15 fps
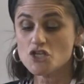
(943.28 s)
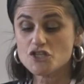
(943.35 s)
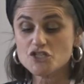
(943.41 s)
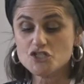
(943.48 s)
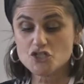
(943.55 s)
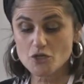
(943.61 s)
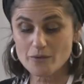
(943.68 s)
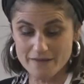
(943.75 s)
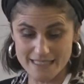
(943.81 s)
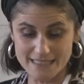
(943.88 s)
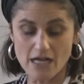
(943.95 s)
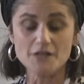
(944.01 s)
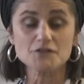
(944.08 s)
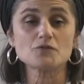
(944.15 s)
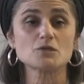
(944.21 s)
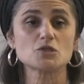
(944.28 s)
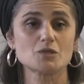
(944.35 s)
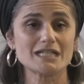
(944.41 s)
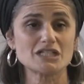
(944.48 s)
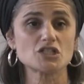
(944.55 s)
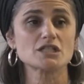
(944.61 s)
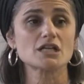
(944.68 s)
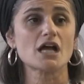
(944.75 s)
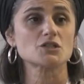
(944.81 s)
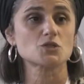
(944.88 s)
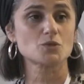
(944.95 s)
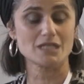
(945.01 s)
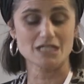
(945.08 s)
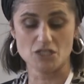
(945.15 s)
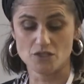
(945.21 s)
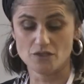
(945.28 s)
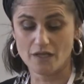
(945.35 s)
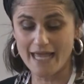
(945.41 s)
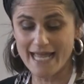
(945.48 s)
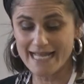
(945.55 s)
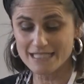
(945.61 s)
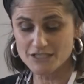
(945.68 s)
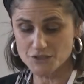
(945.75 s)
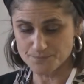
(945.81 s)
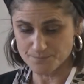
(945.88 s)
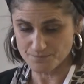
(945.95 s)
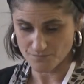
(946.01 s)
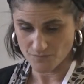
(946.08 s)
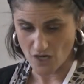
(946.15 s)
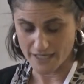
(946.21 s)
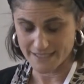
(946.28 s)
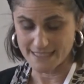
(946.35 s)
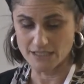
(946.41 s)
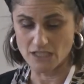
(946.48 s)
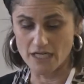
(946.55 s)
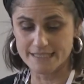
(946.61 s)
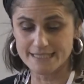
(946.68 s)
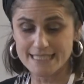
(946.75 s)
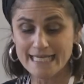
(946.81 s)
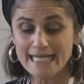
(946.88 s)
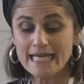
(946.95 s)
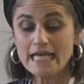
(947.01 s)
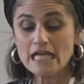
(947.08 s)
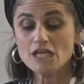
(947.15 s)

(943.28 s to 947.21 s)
This comes from Tradition and Untraditional Age, 1990.